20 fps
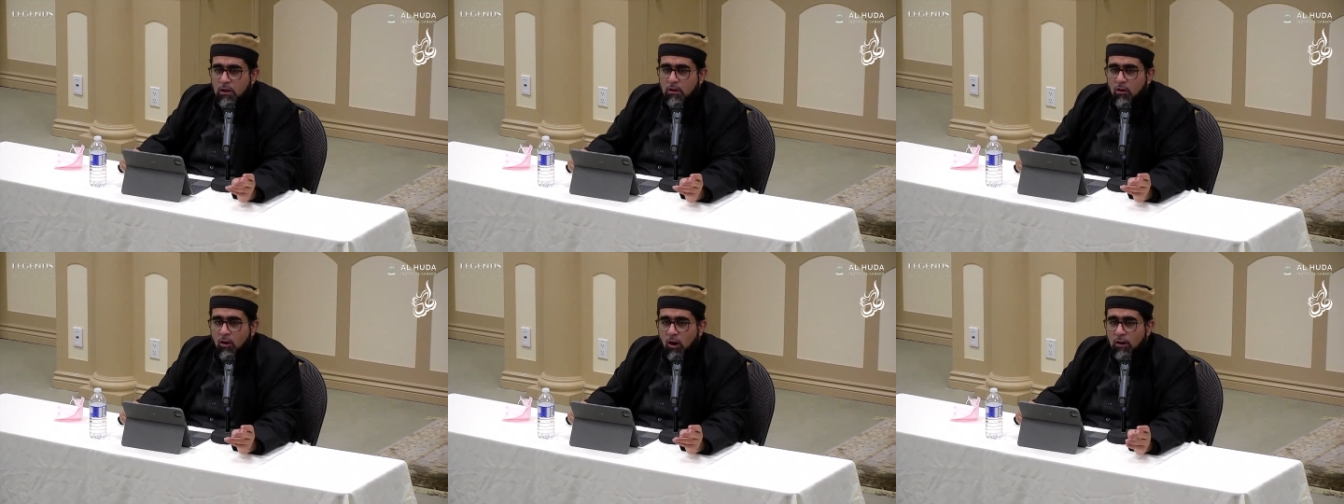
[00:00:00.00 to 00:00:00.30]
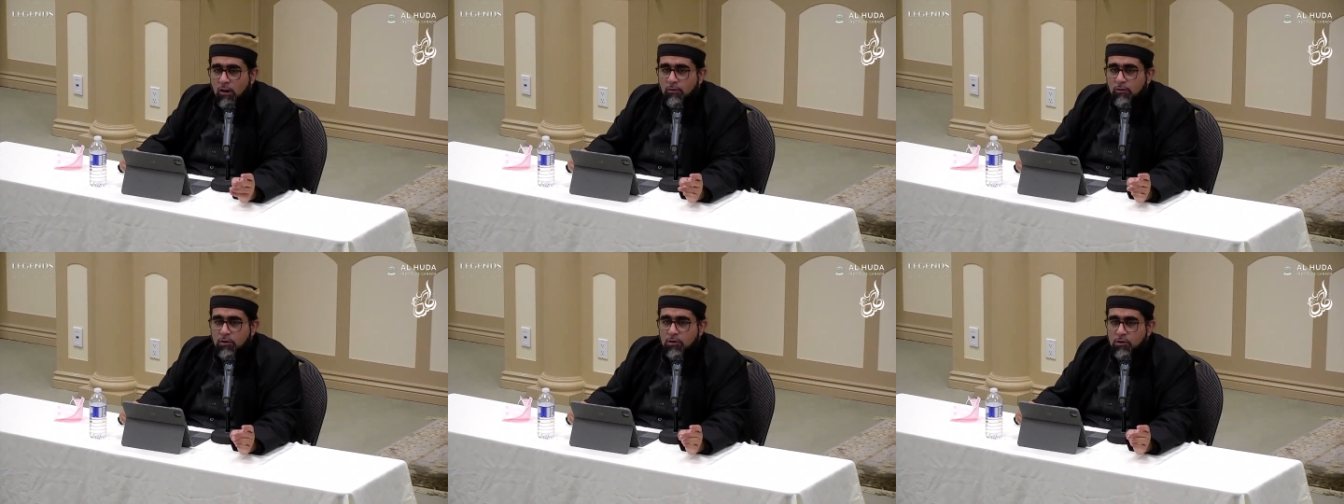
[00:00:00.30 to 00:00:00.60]

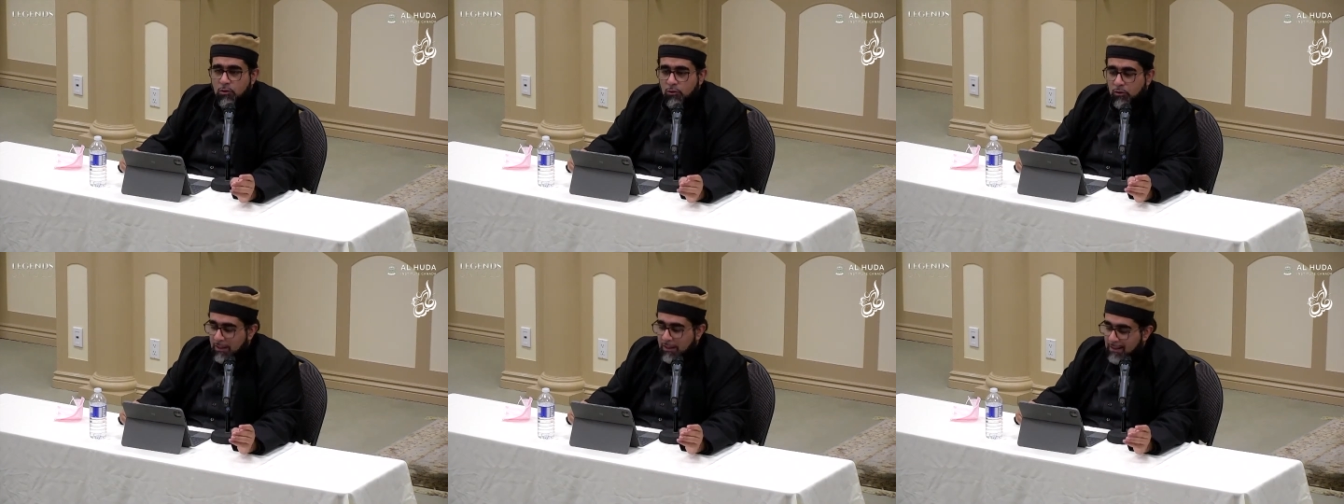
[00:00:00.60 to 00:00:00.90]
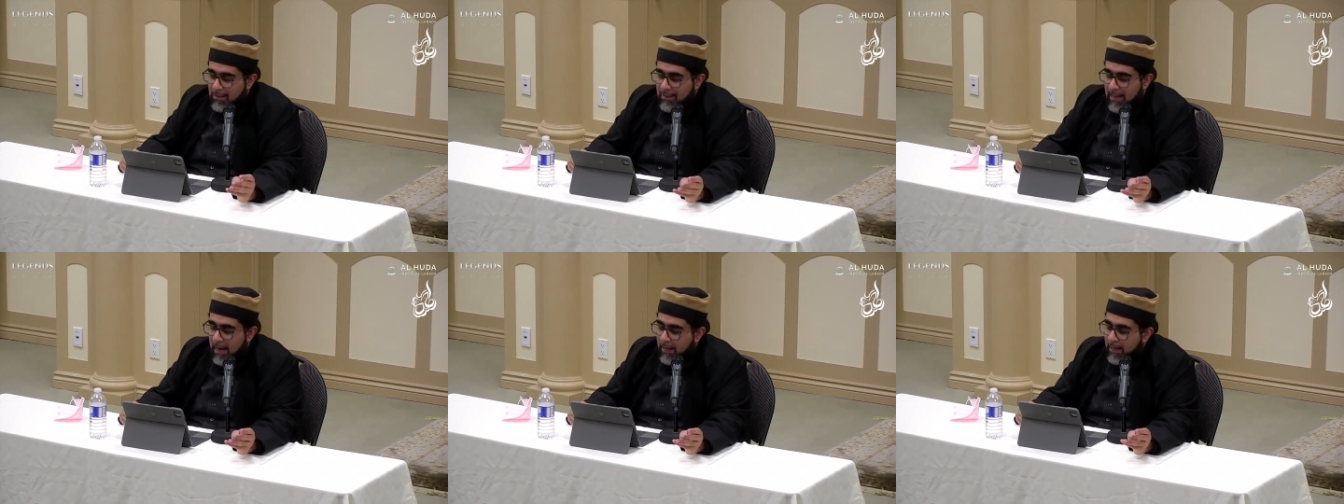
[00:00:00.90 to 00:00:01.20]
Oliver Stone
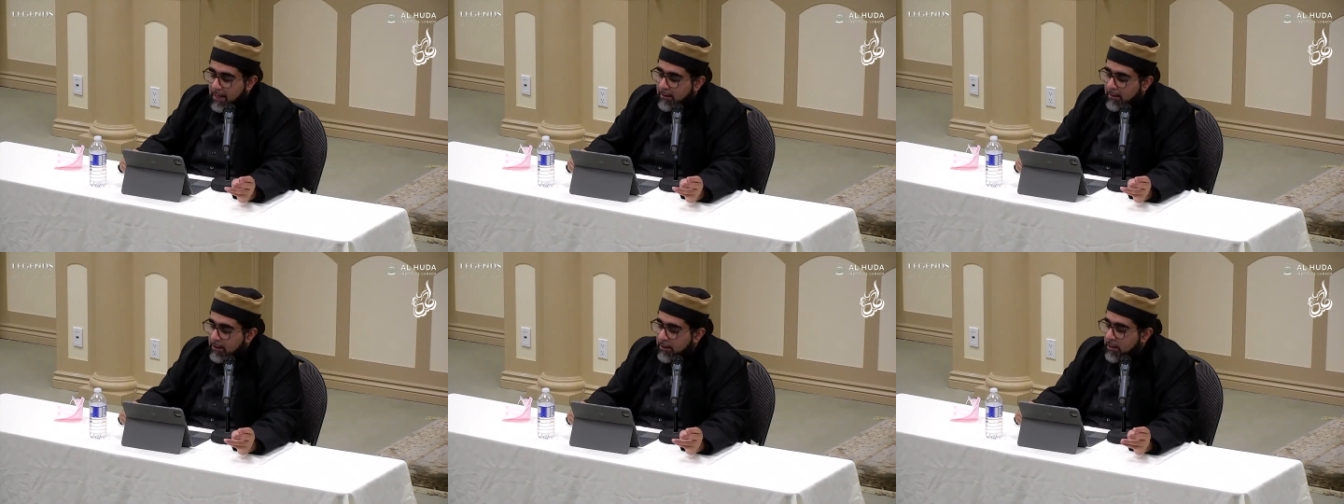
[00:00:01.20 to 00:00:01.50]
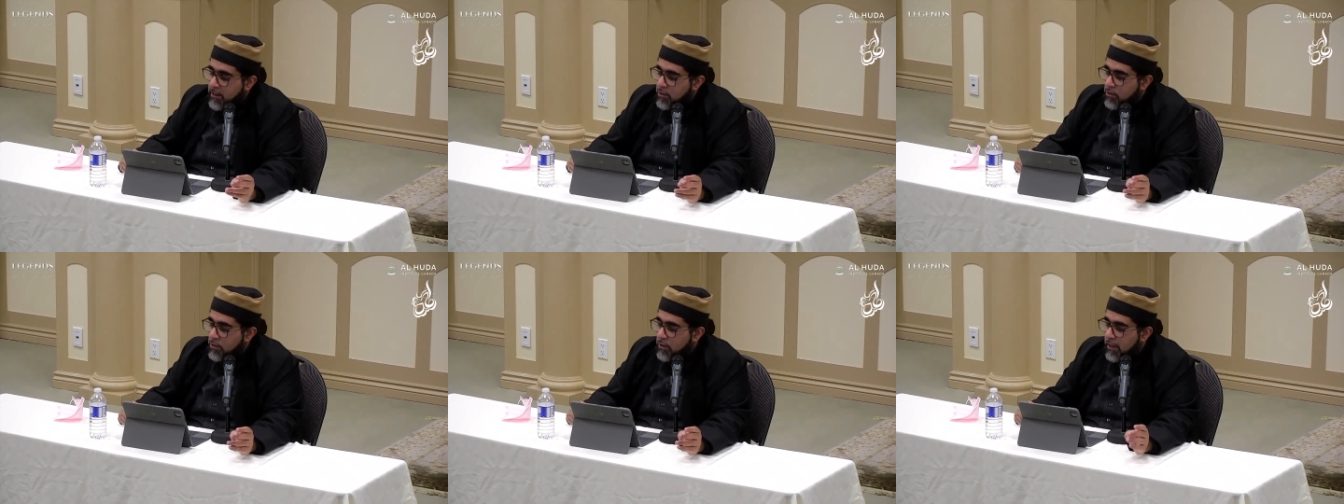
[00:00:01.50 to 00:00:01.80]
decided that
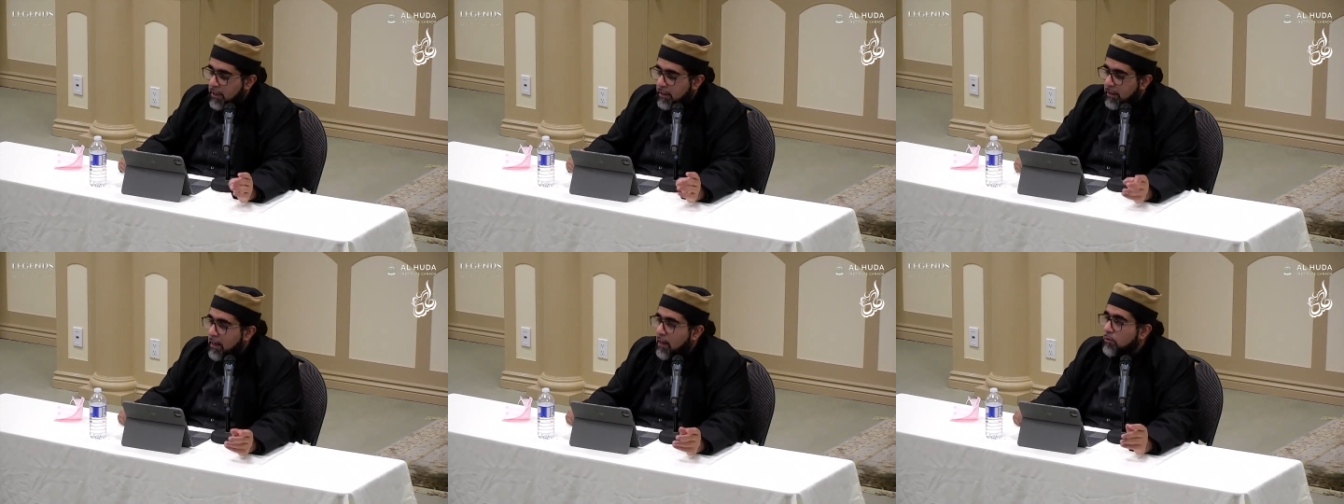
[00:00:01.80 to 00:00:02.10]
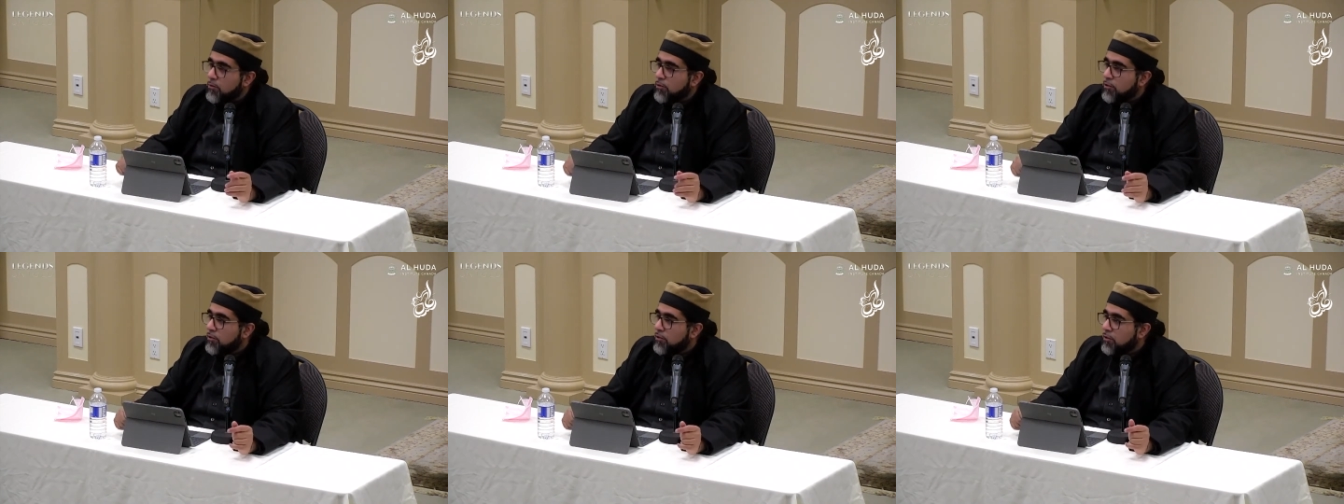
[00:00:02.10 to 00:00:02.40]
he's, he
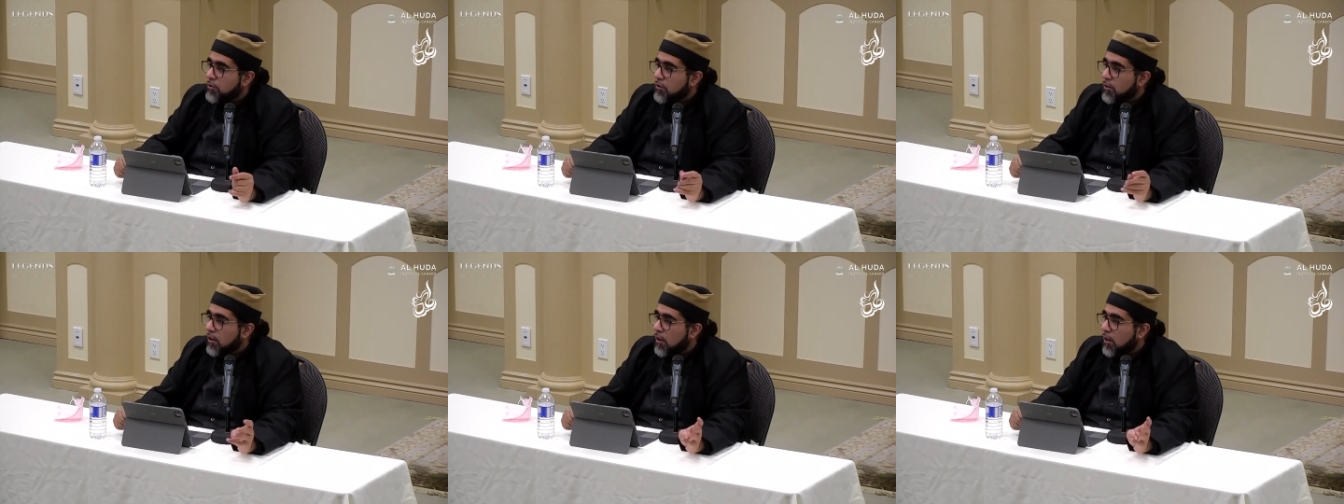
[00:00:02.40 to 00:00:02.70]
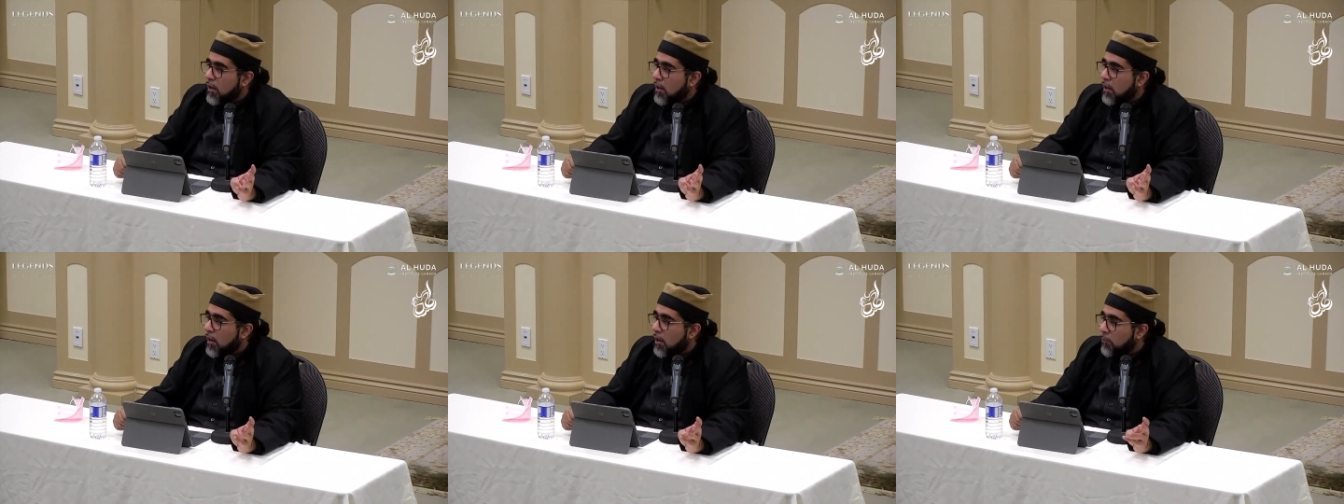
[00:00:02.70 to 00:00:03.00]
announced
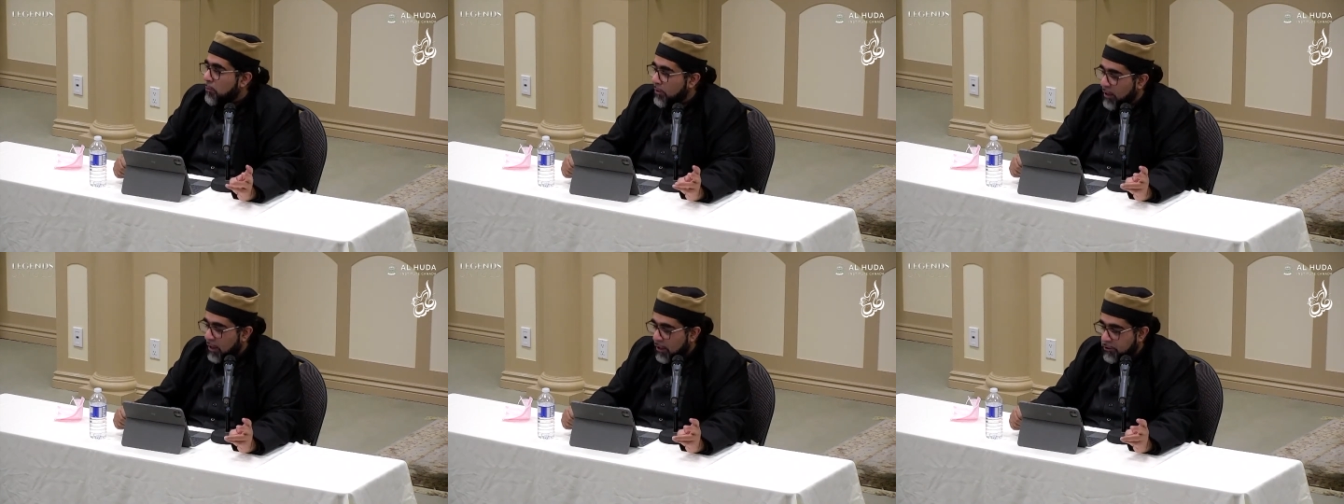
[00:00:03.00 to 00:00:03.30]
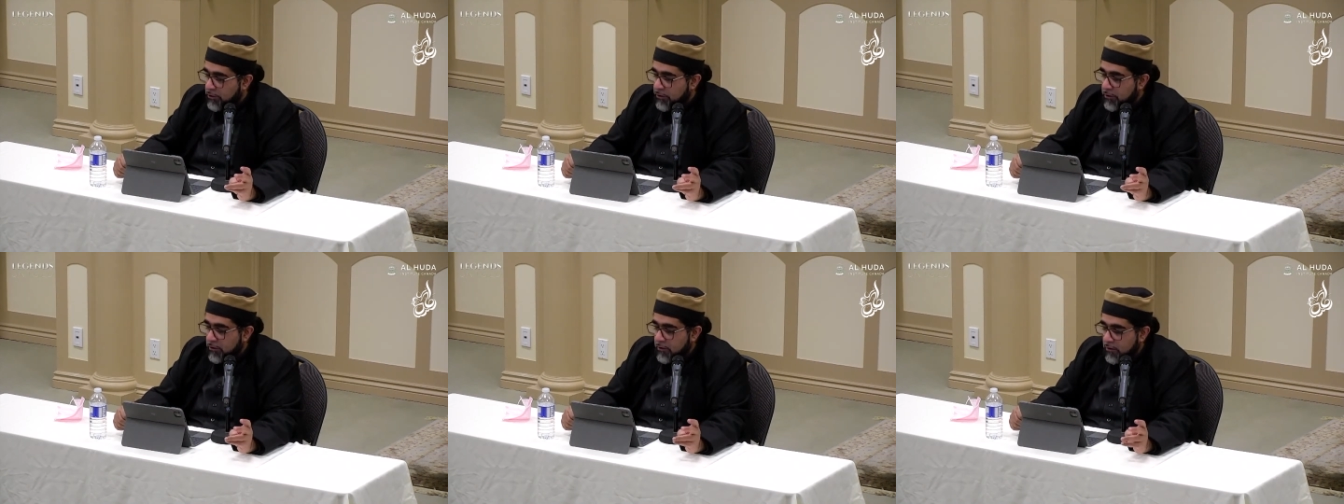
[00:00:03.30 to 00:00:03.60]
uh, a
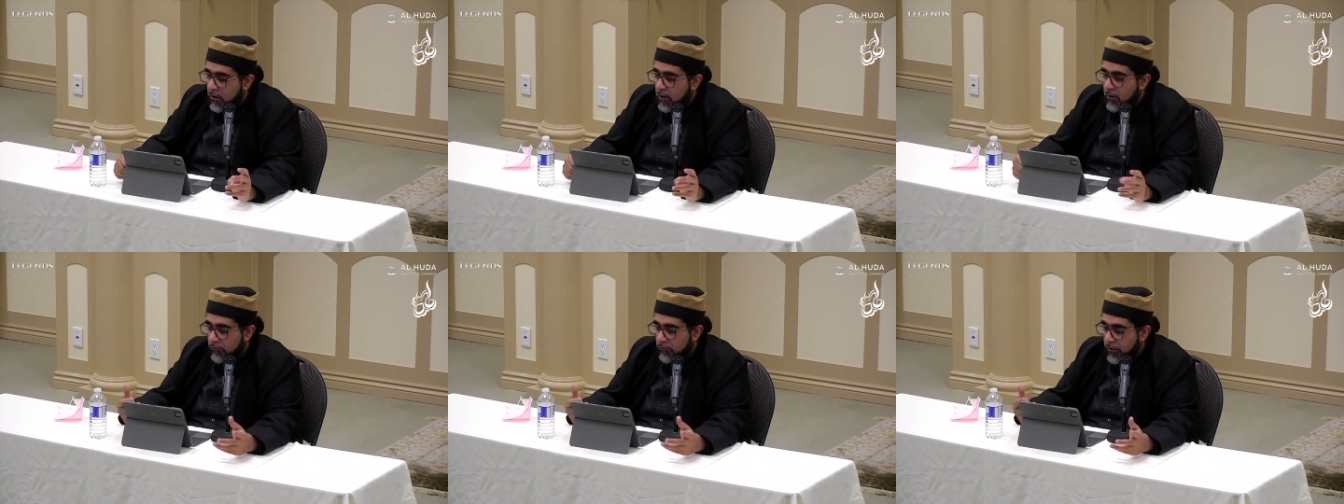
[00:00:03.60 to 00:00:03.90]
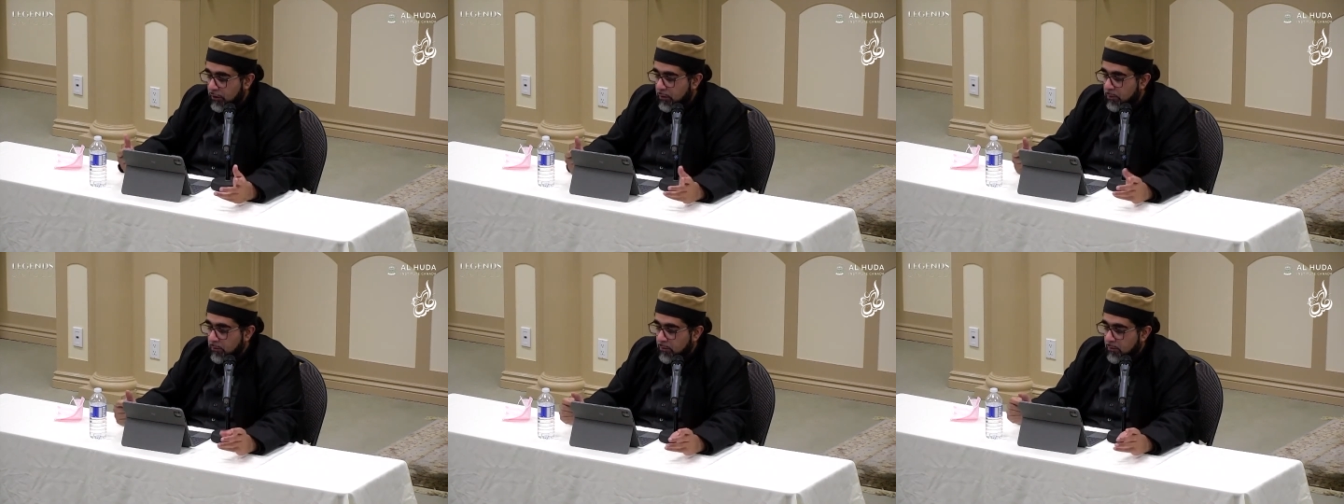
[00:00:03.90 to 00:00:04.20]
production, a
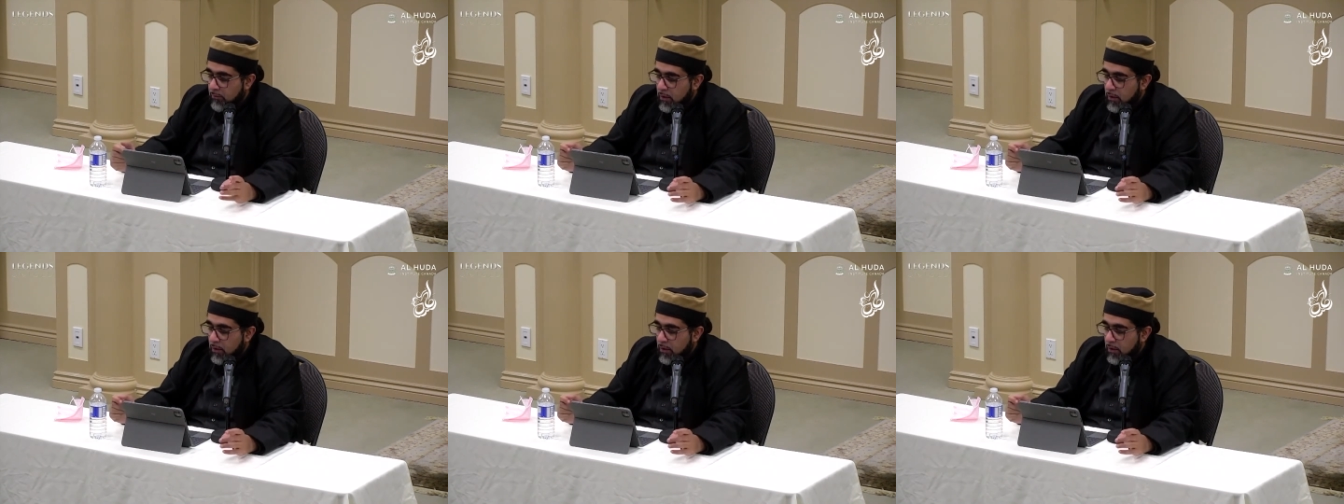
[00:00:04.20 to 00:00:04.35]
film